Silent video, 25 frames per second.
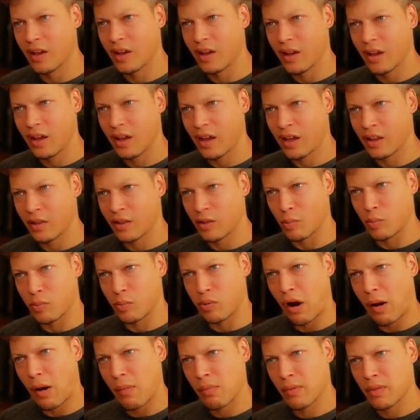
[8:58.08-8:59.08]
And the
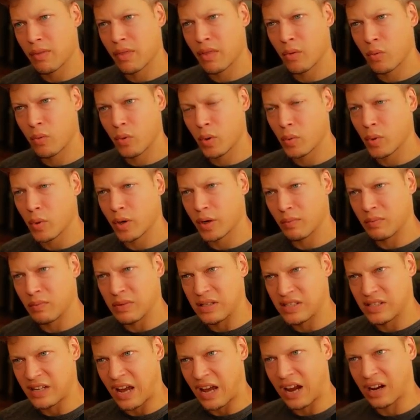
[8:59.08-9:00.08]
problem that we want to be
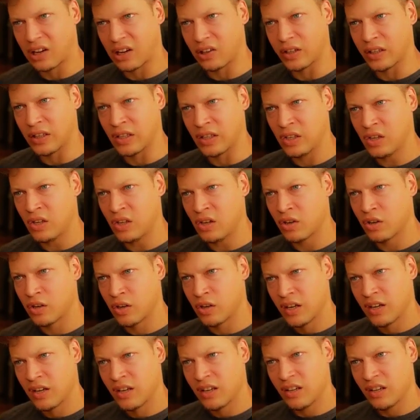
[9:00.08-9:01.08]
tackling here
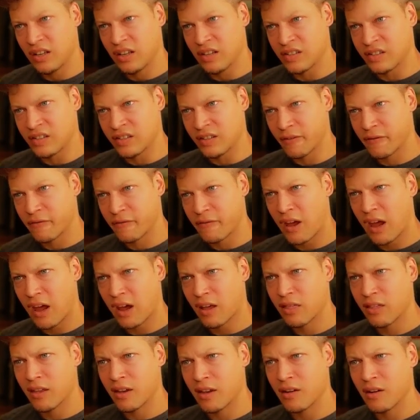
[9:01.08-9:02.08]
is the fact
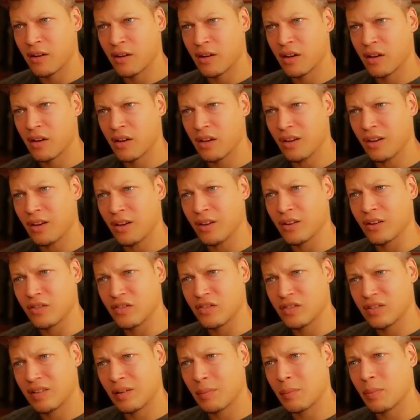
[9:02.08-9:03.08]
that in a
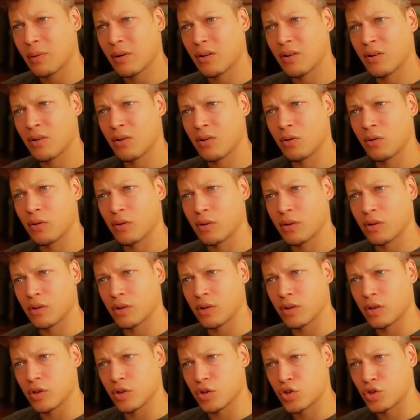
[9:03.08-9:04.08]
typical
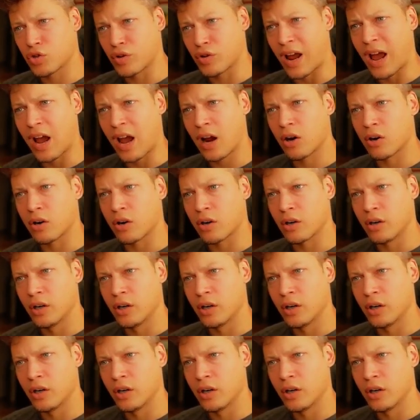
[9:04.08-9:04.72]
tracker,